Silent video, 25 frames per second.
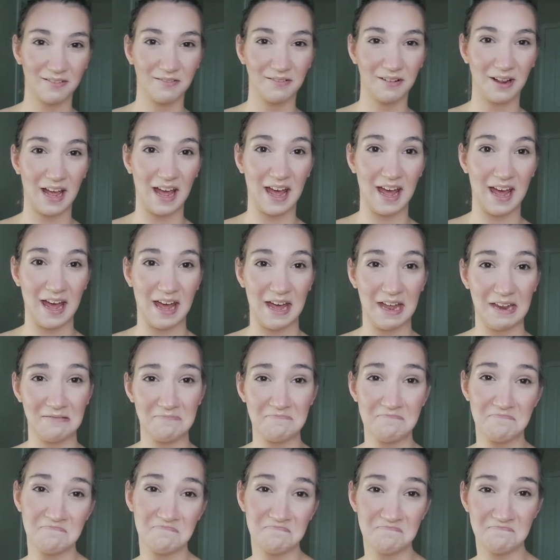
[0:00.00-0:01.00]
And
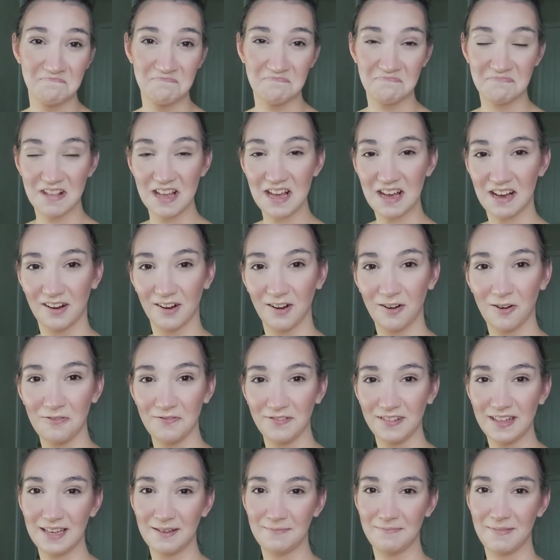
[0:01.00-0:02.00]
yeah,
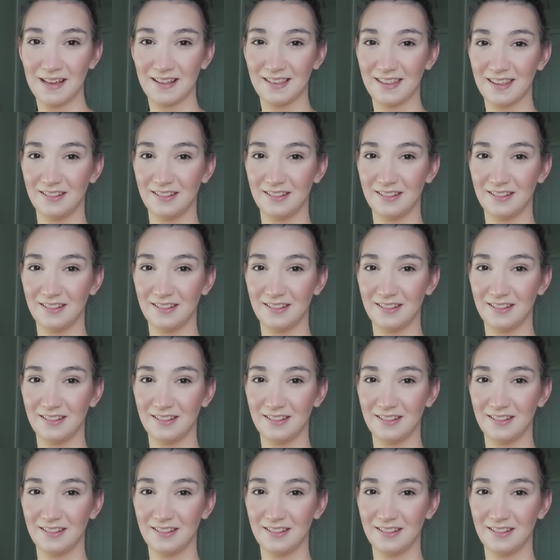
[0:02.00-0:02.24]
hopefully it makes